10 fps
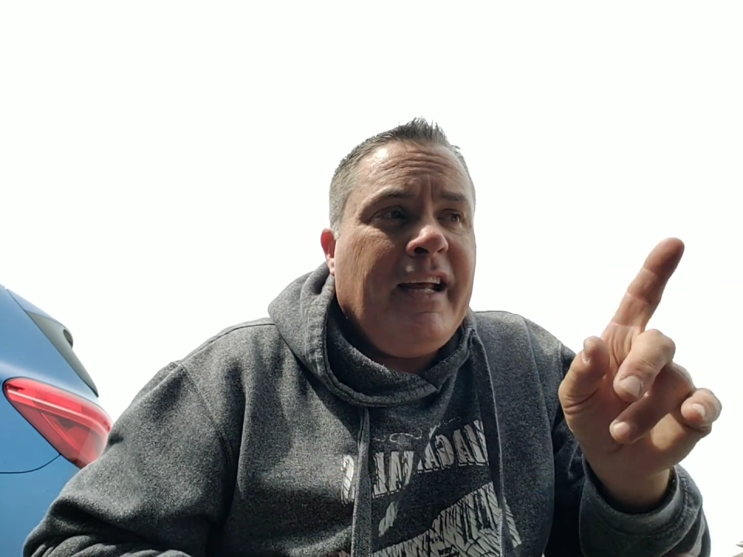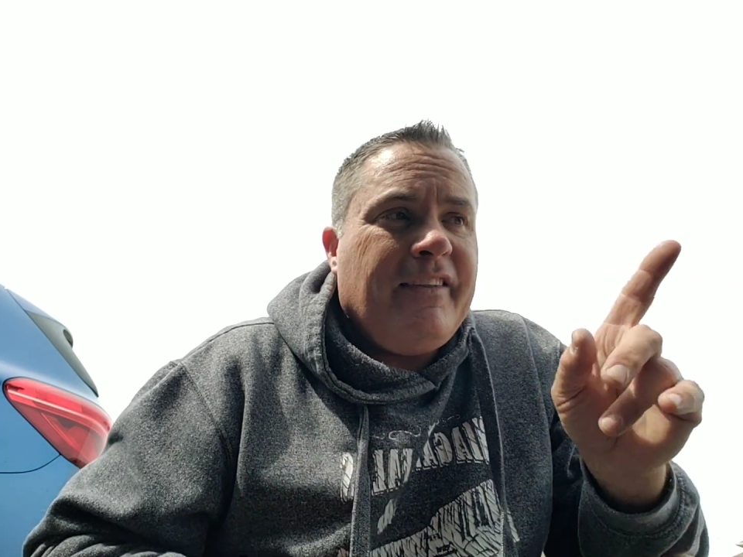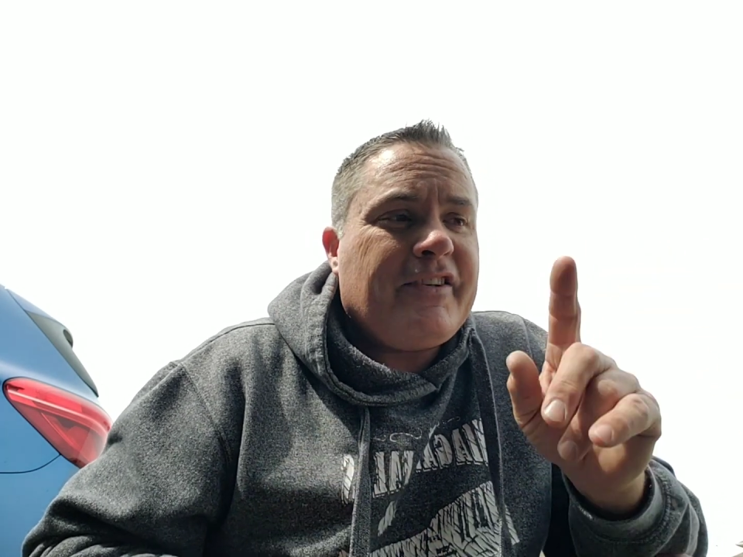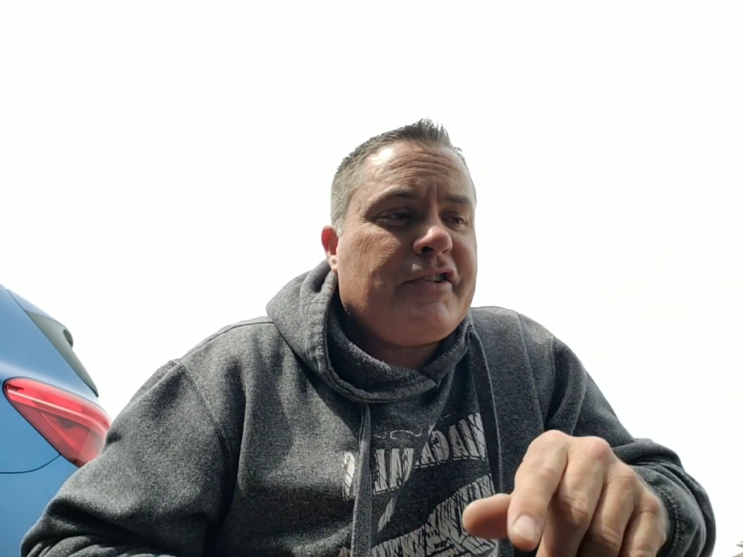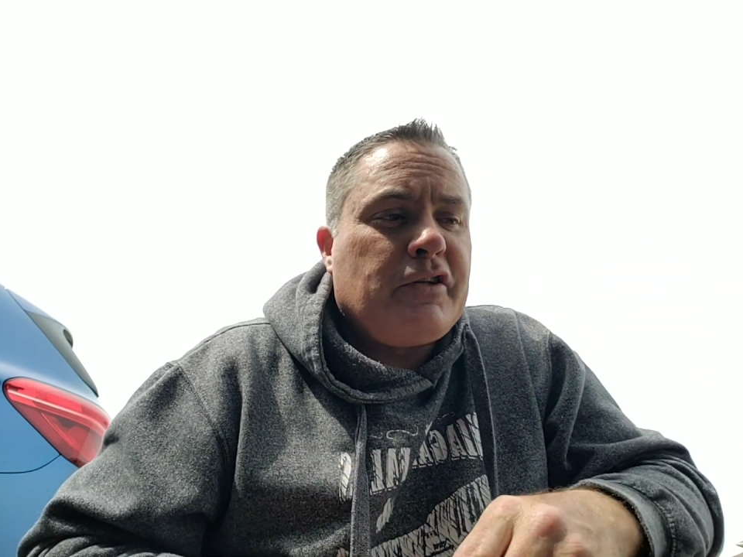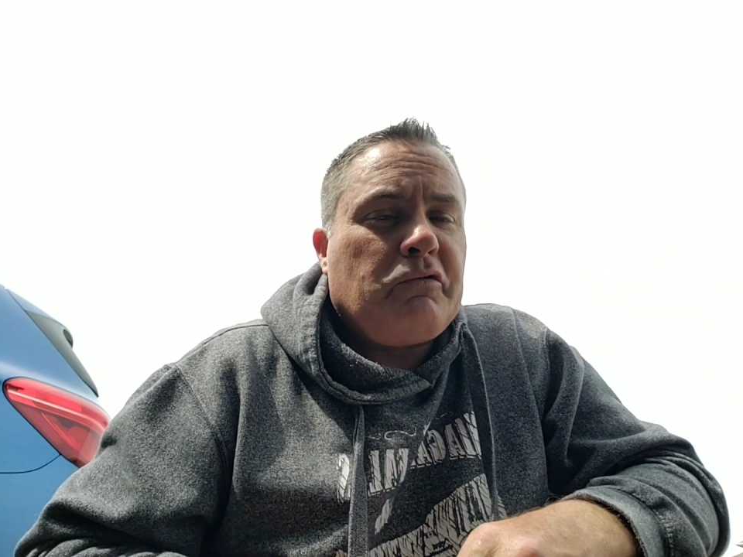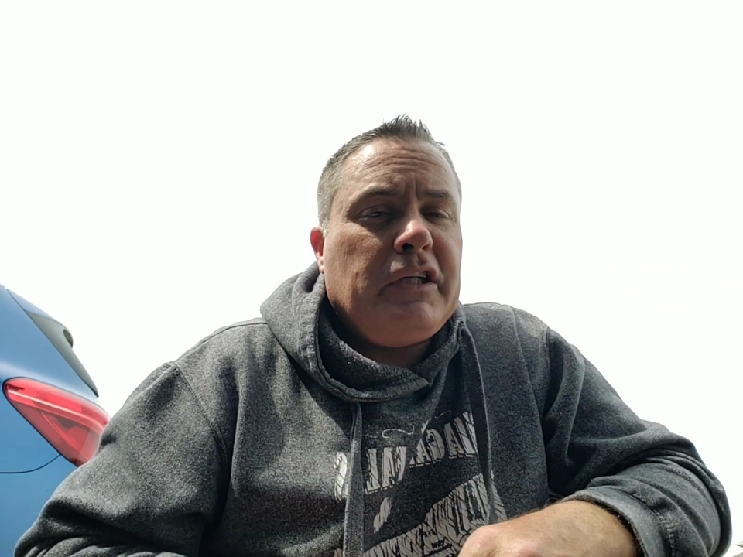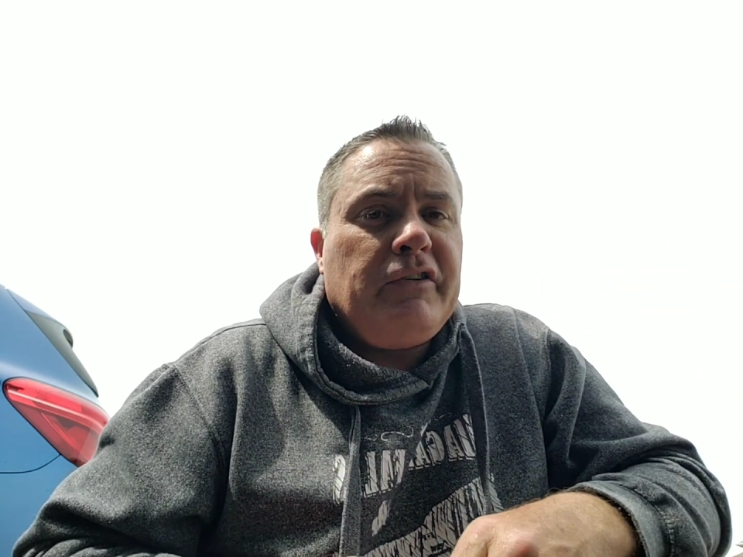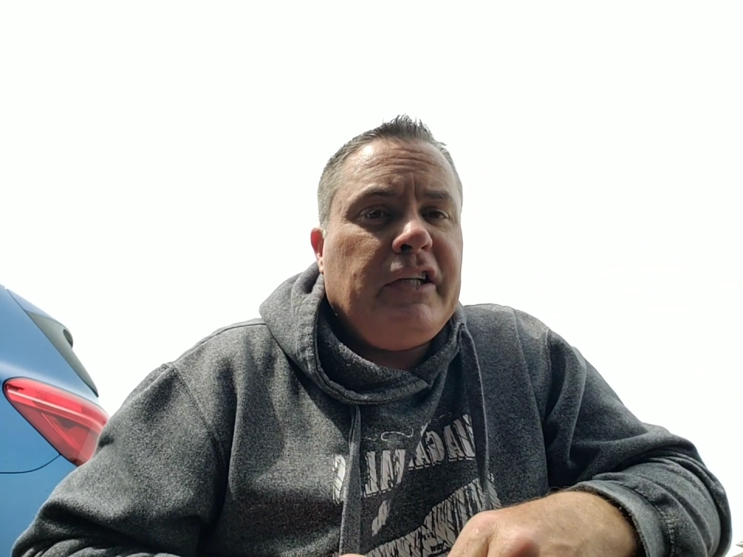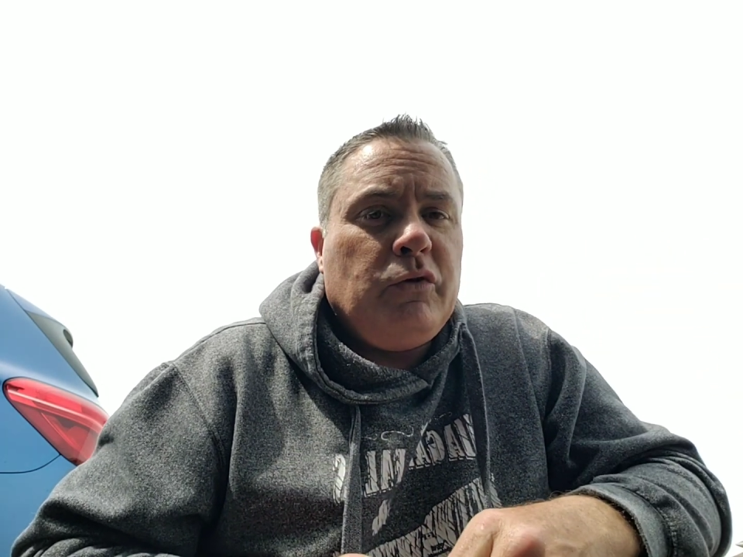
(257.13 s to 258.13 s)
this is a
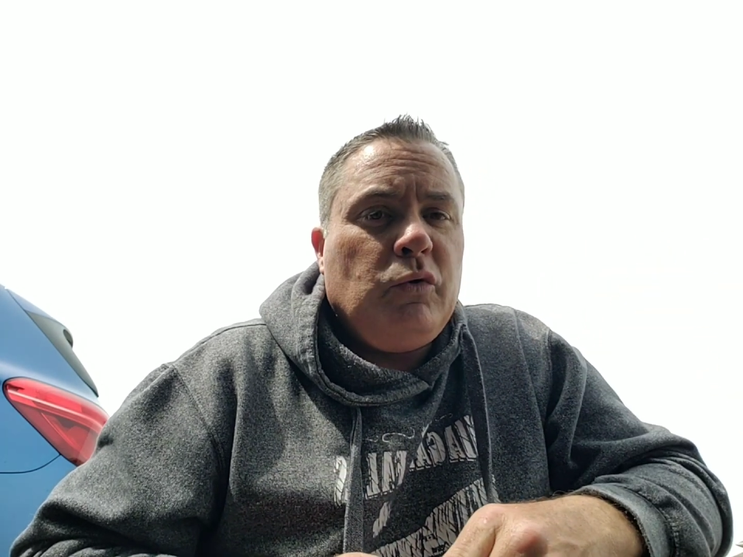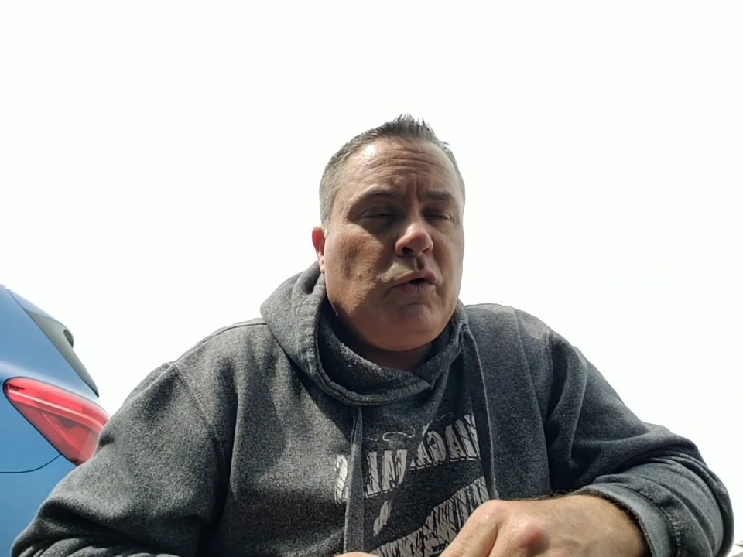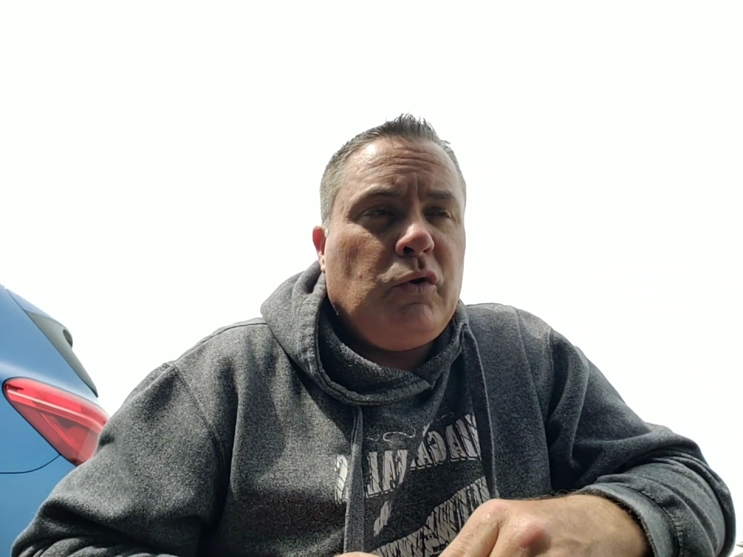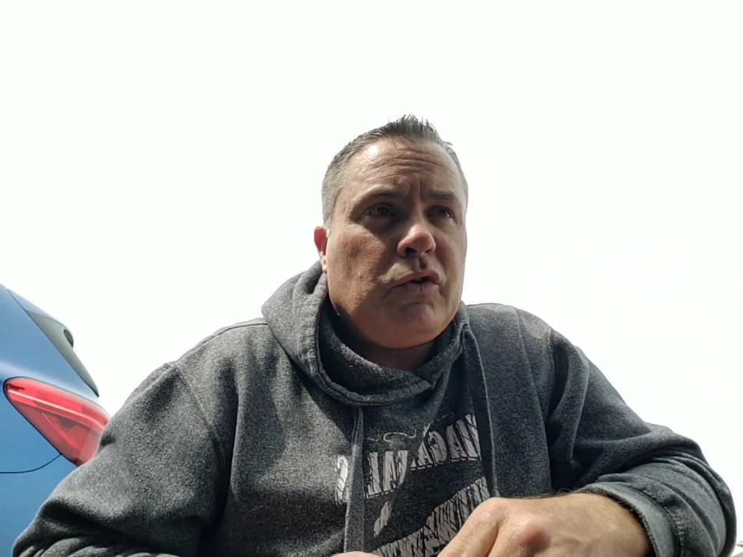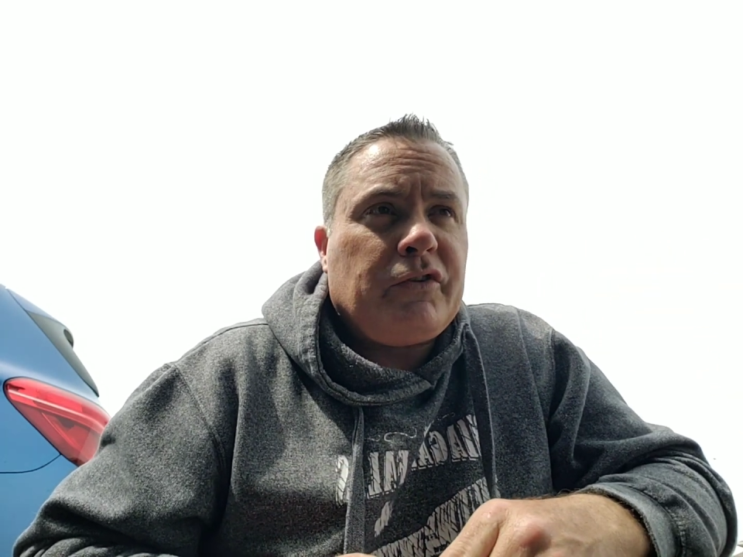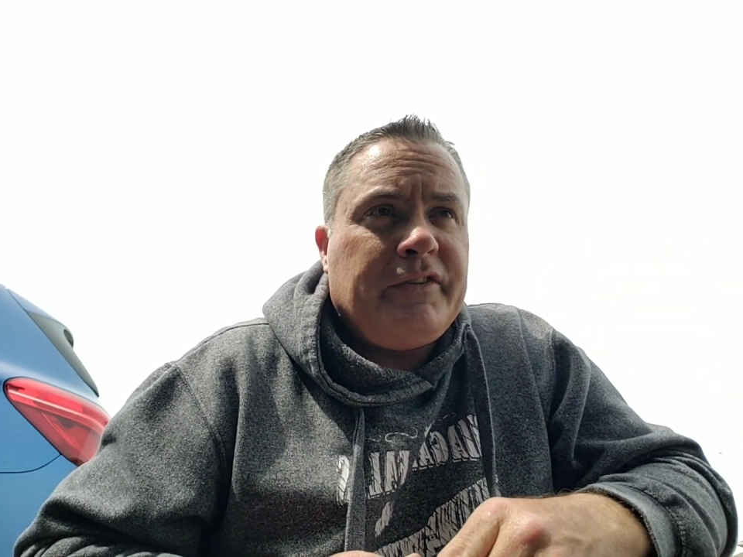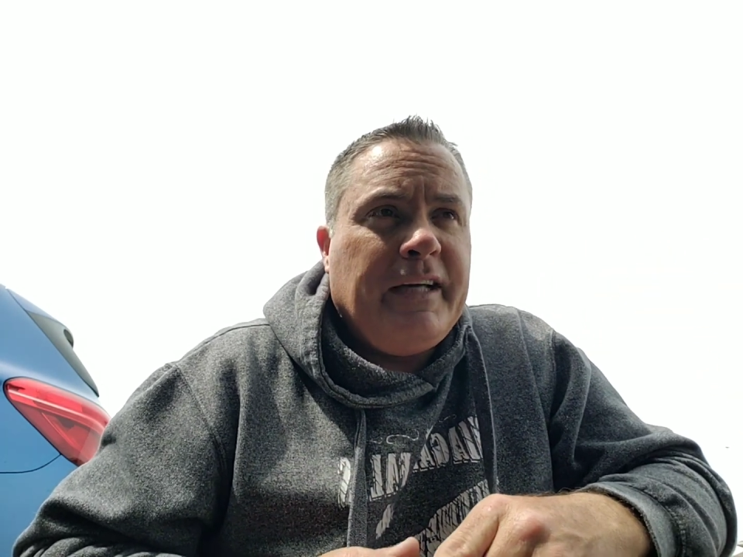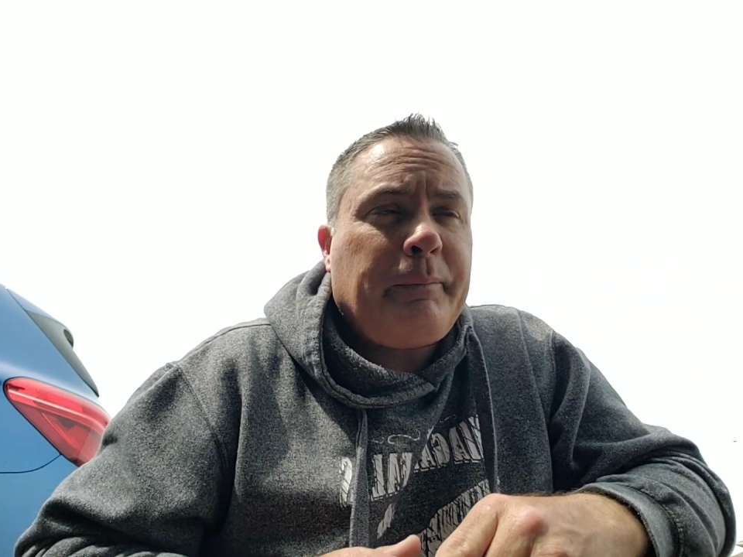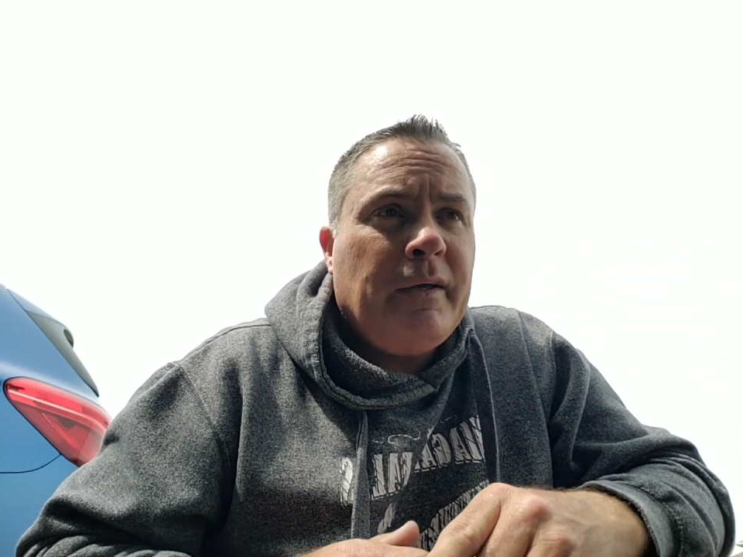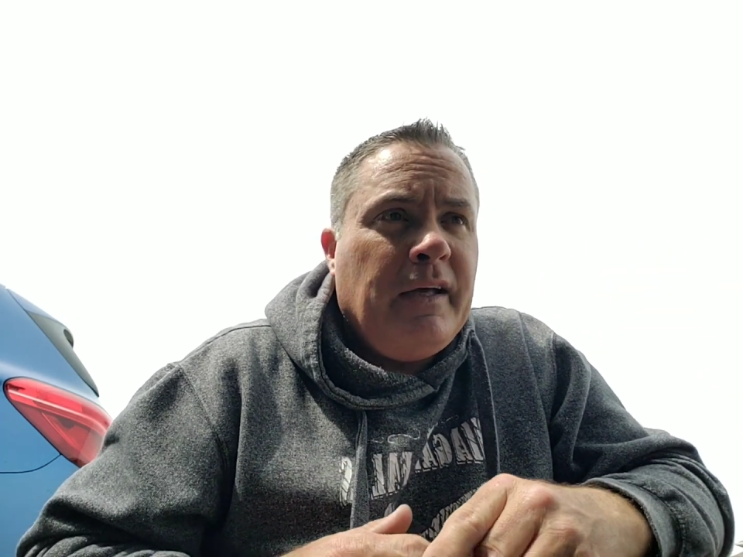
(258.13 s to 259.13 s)
really cool tip.